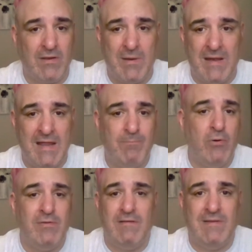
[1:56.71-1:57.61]
I mean, he
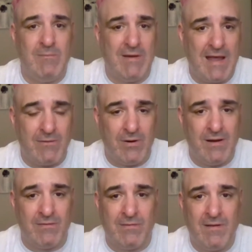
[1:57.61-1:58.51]
put this team together. It
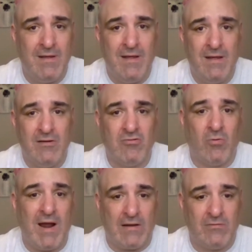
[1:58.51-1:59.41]
is
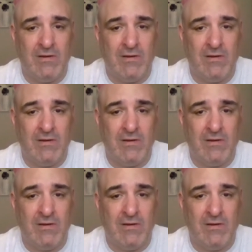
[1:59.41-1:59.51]
trash.